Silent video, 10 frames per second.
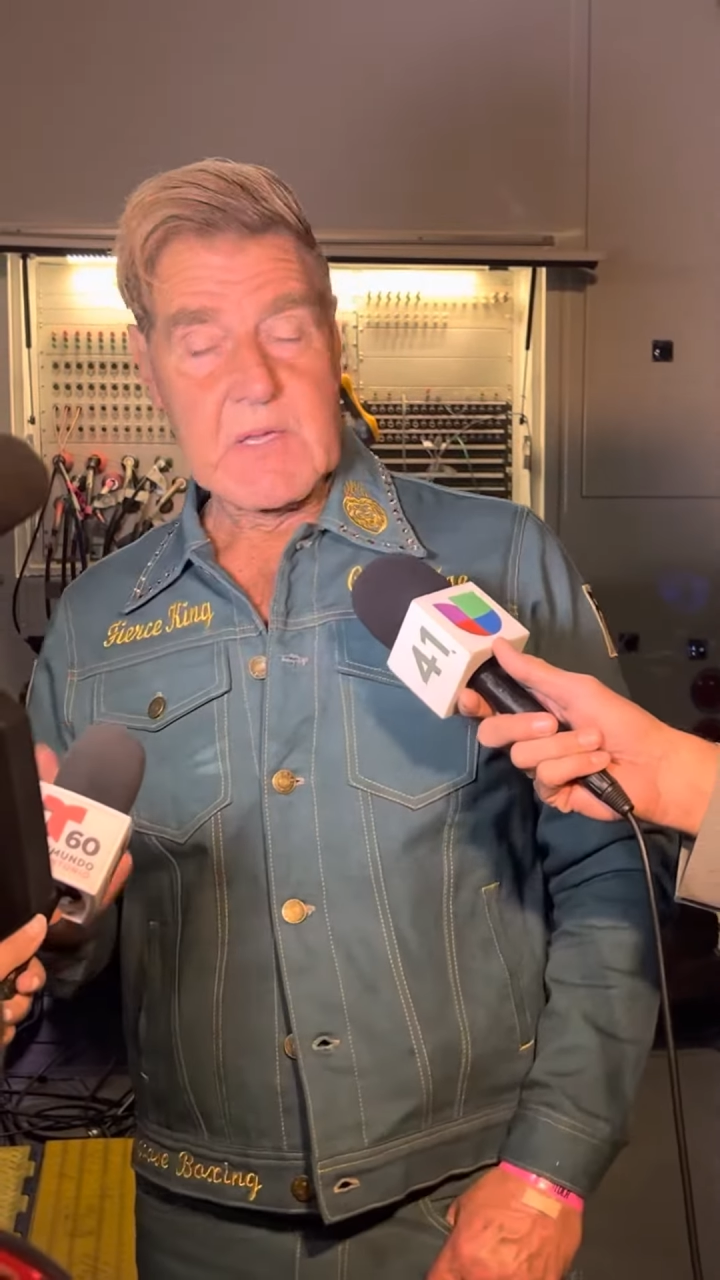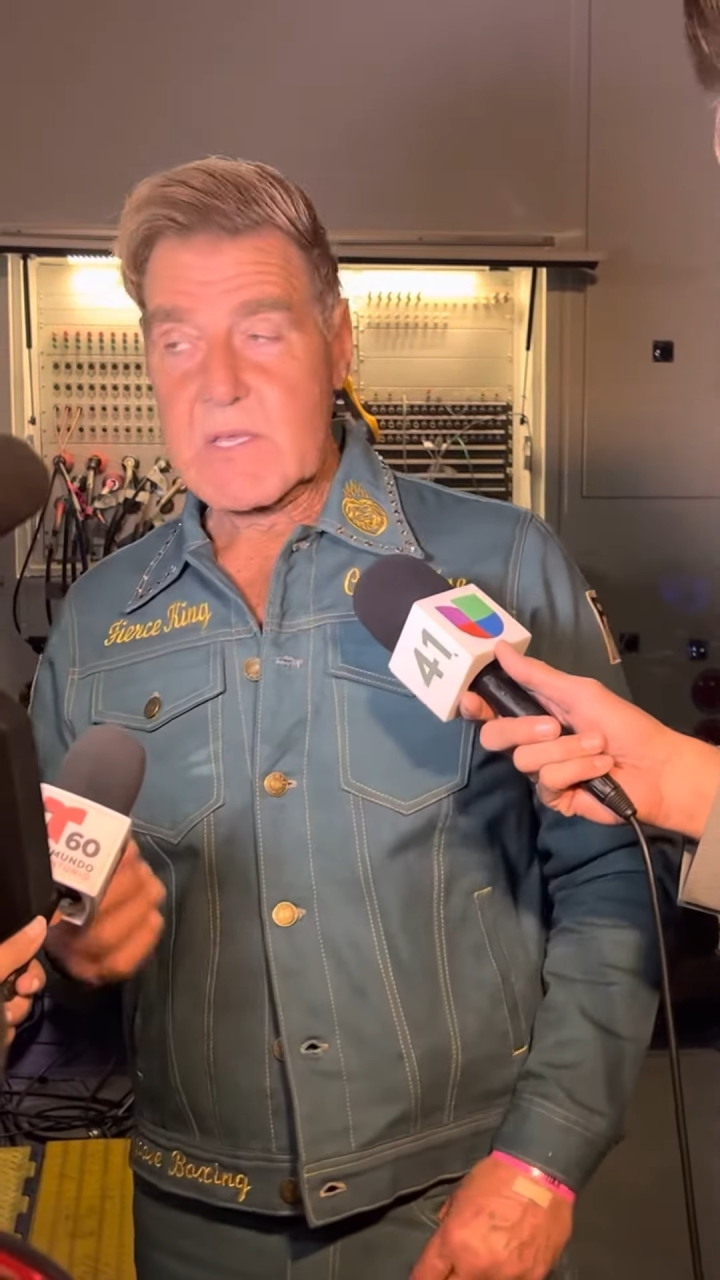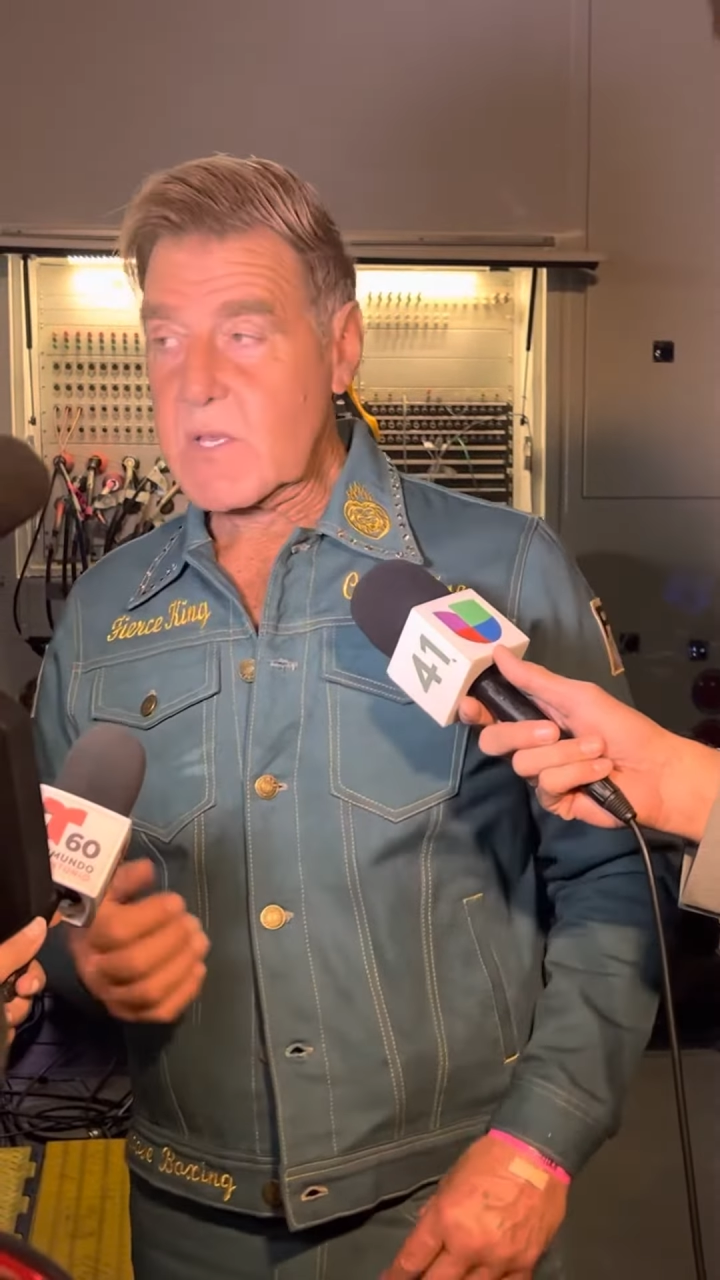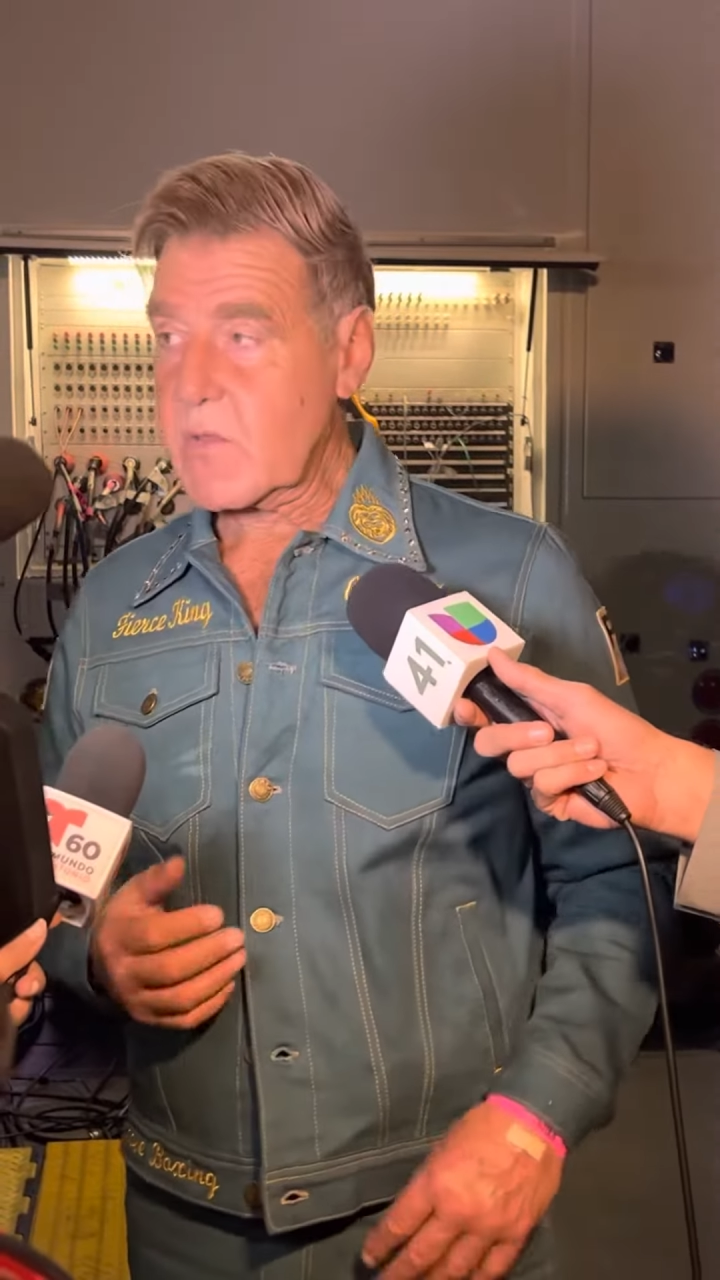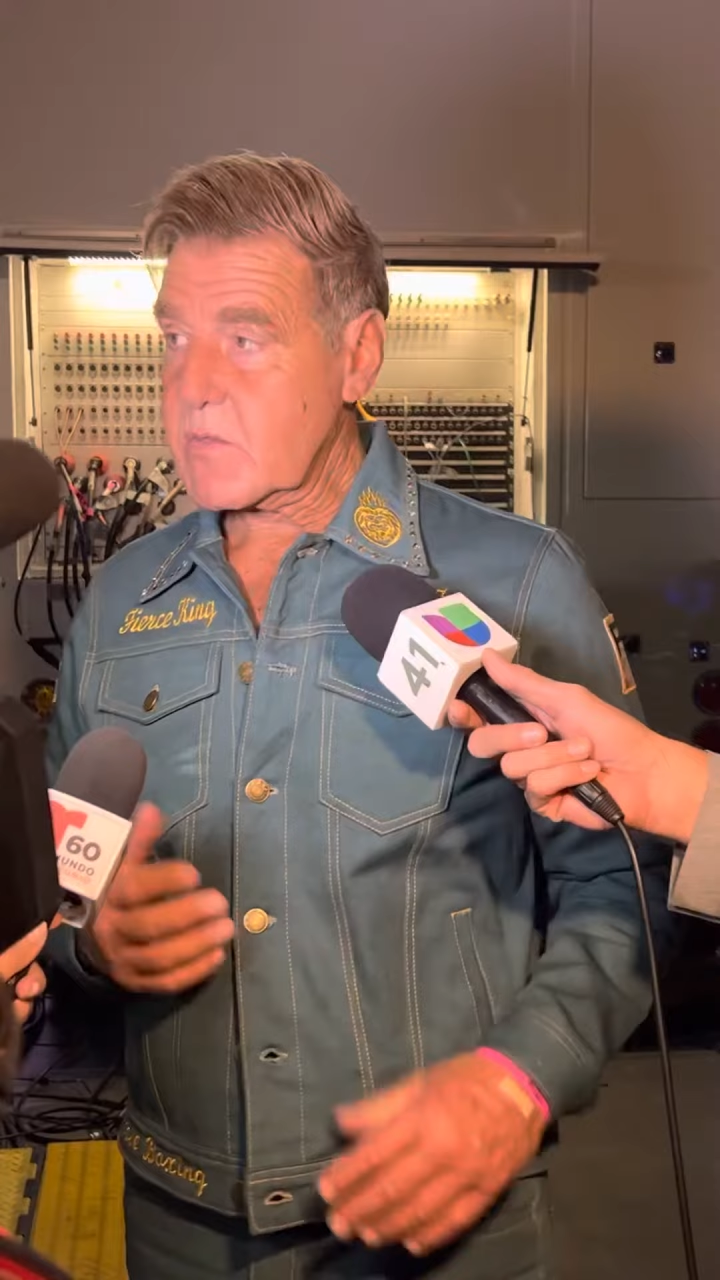
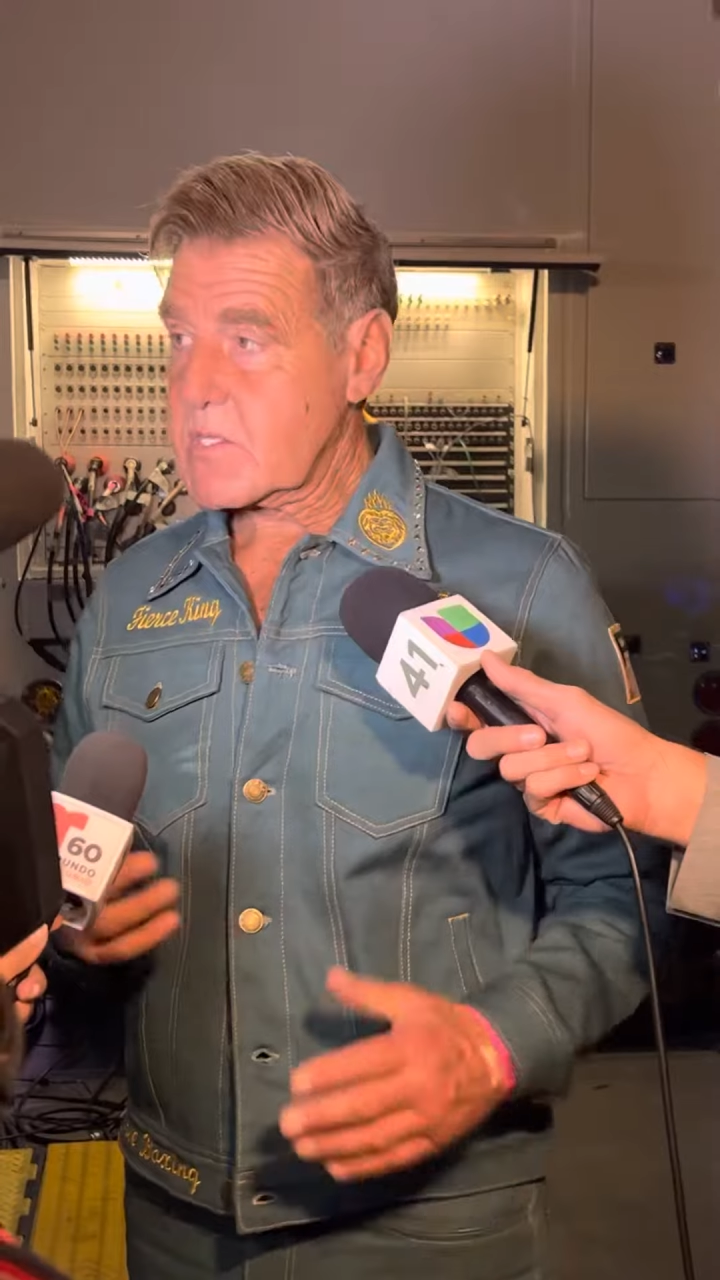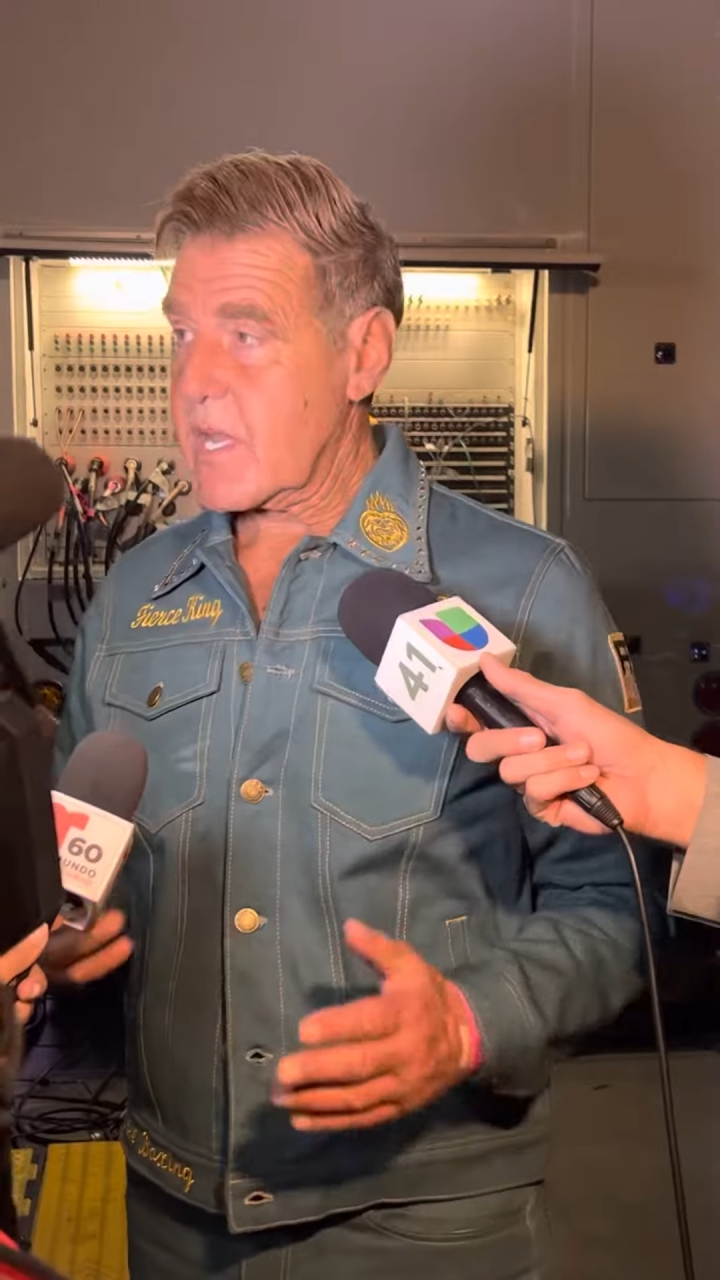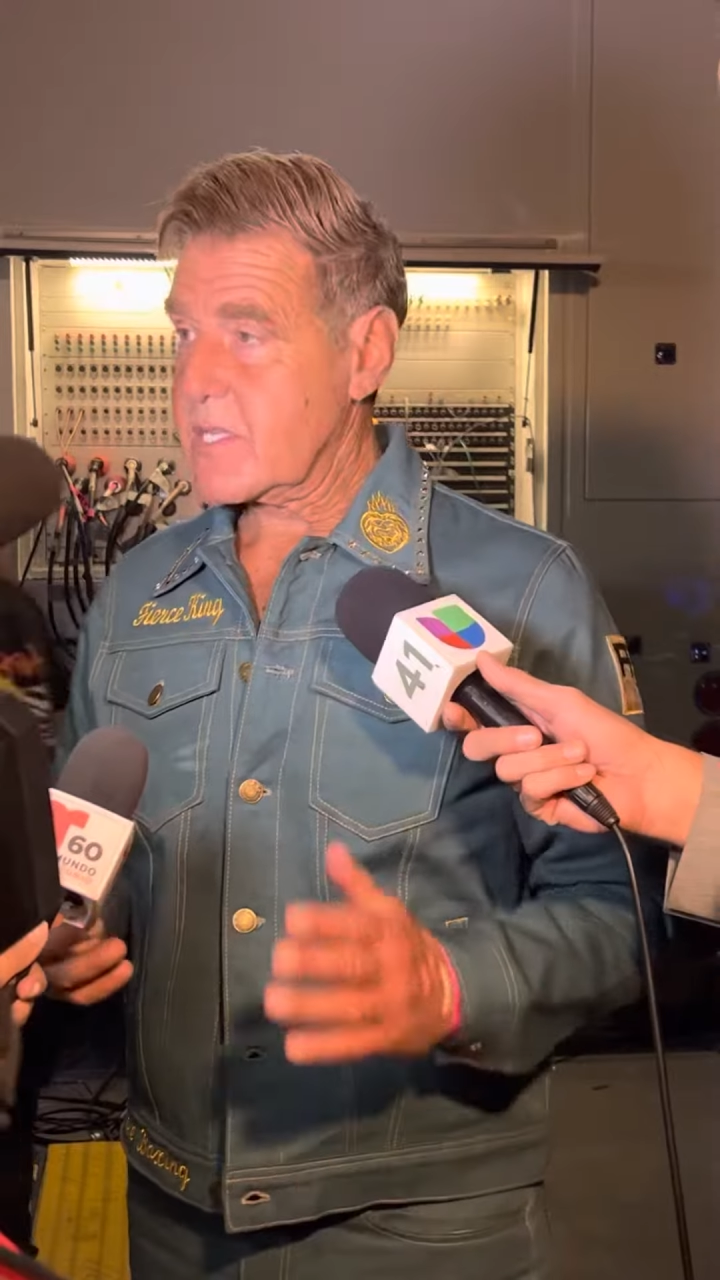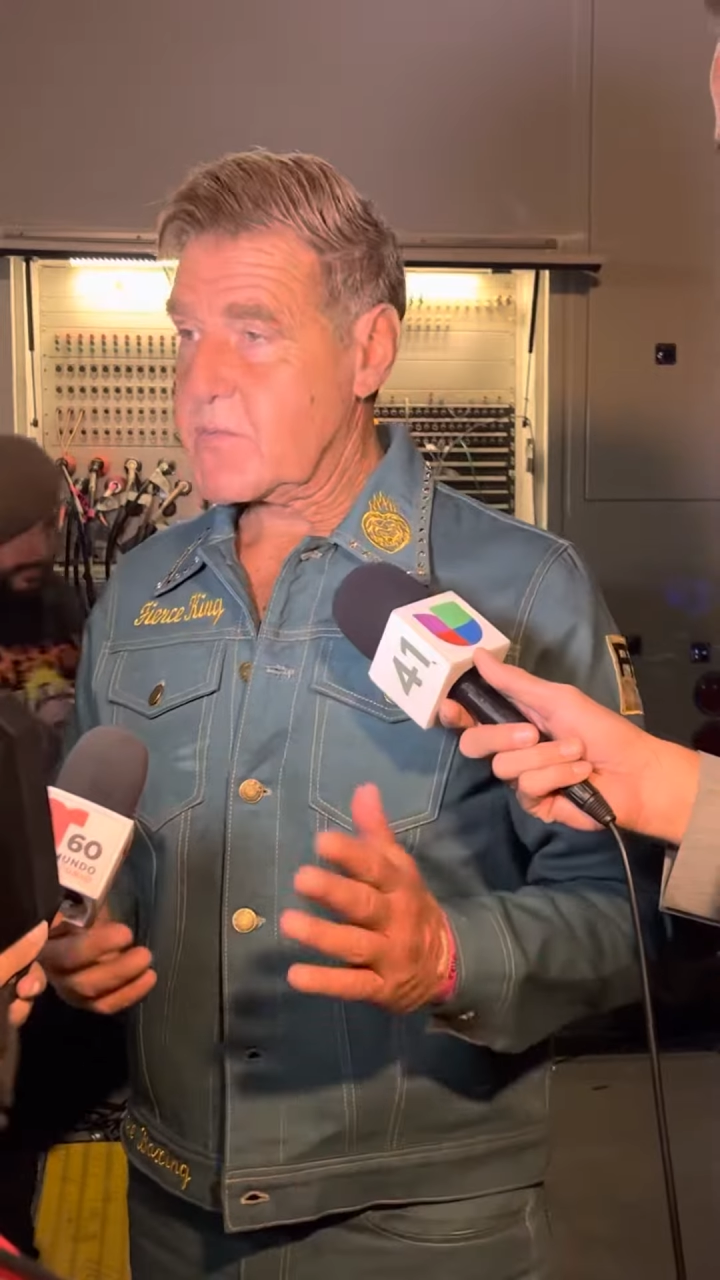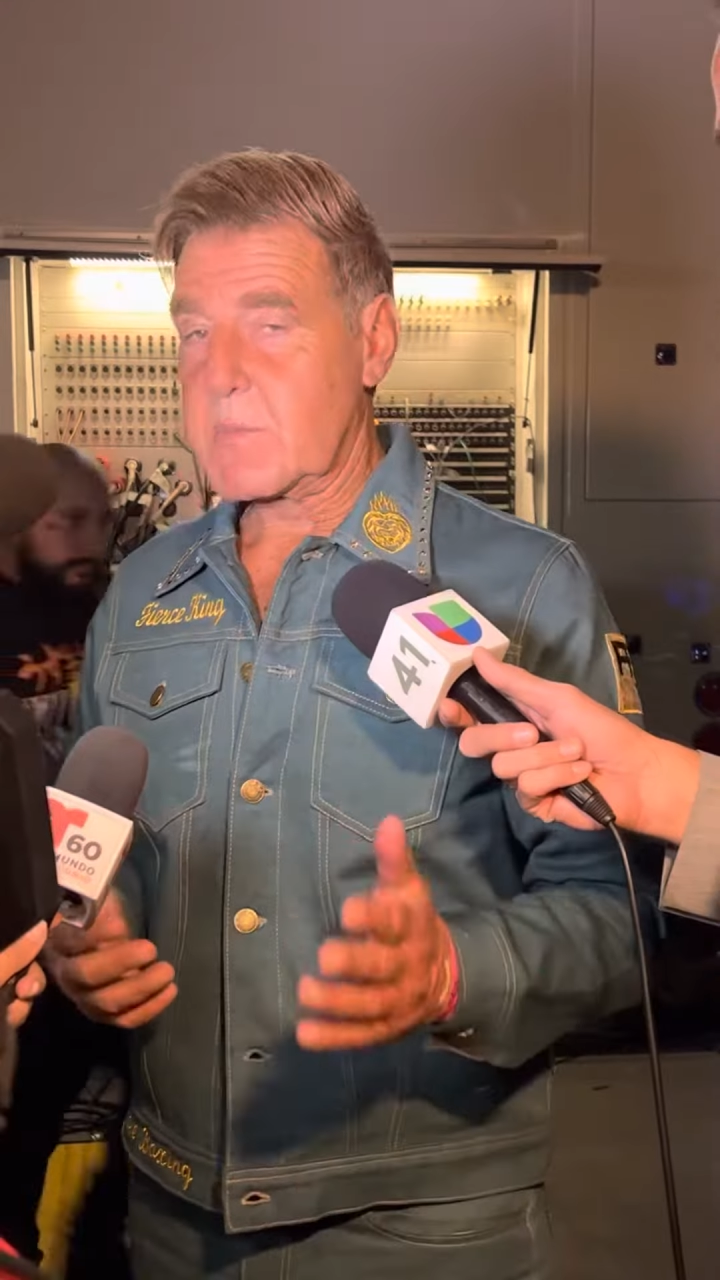You know, those
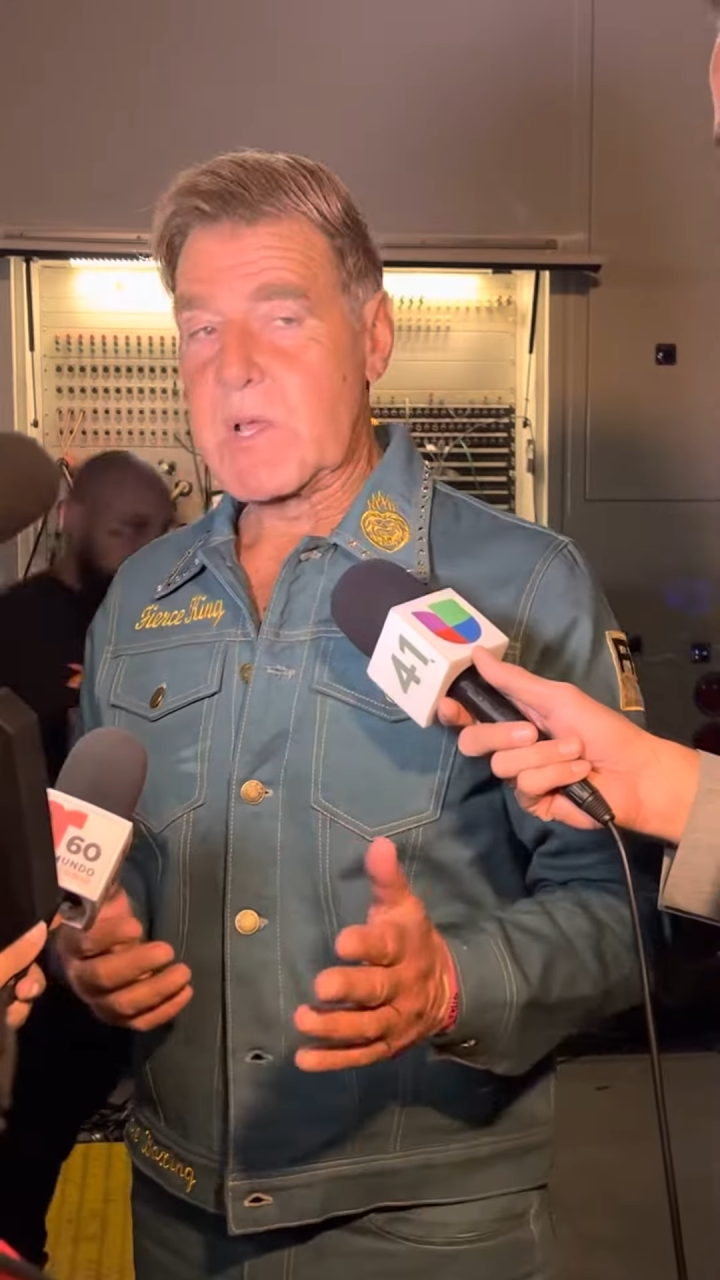guys from